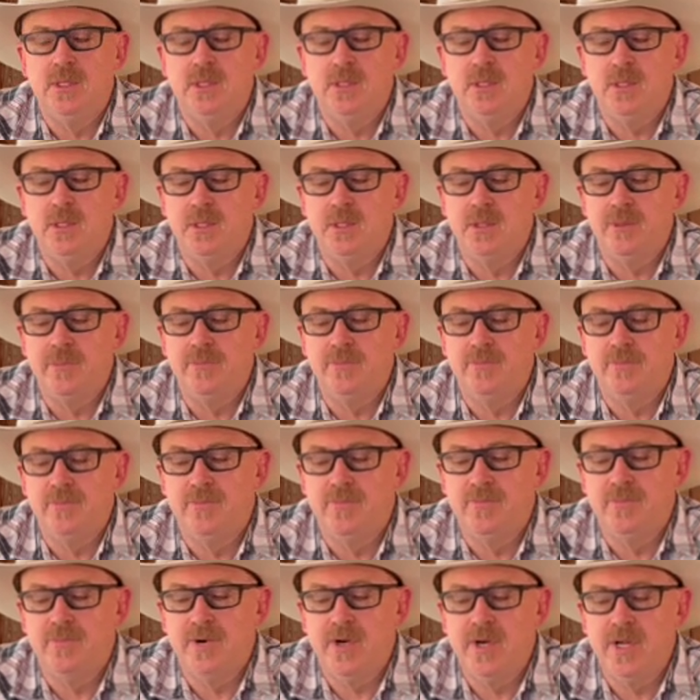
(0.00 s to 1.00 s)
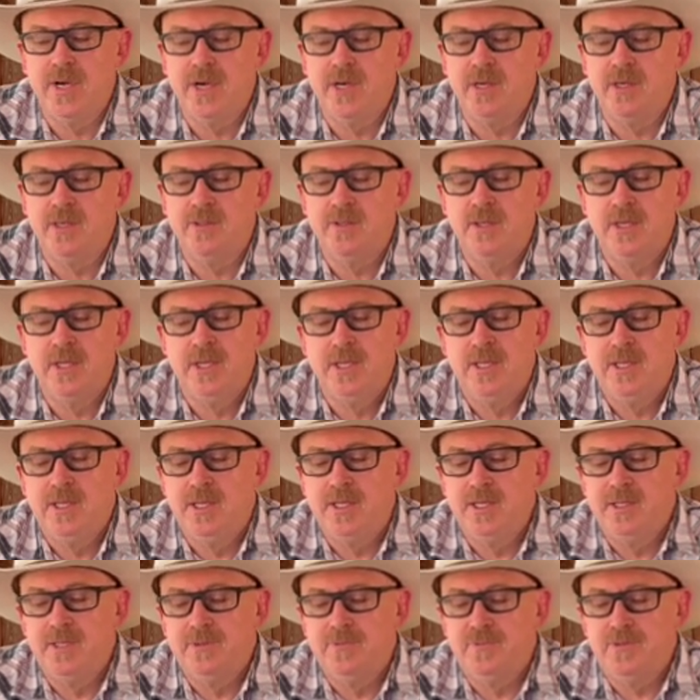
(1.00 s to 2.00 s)
for now,
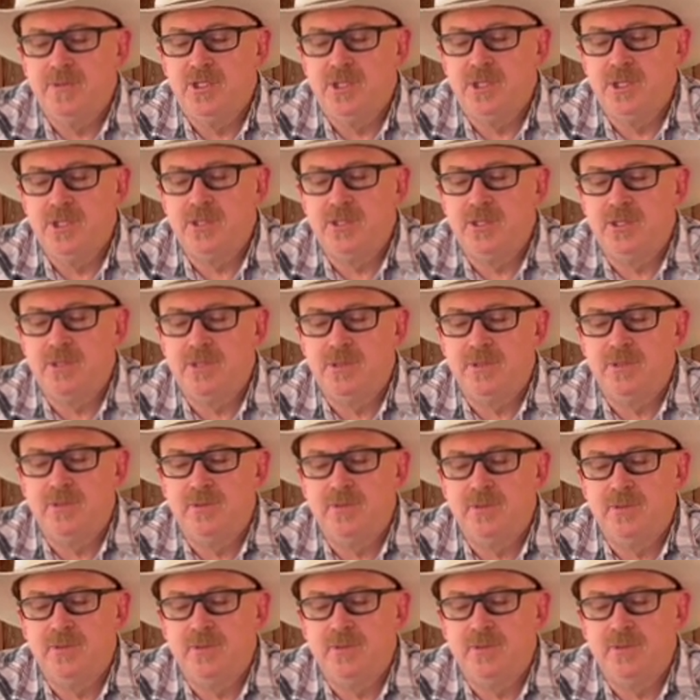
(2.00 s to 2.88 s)
just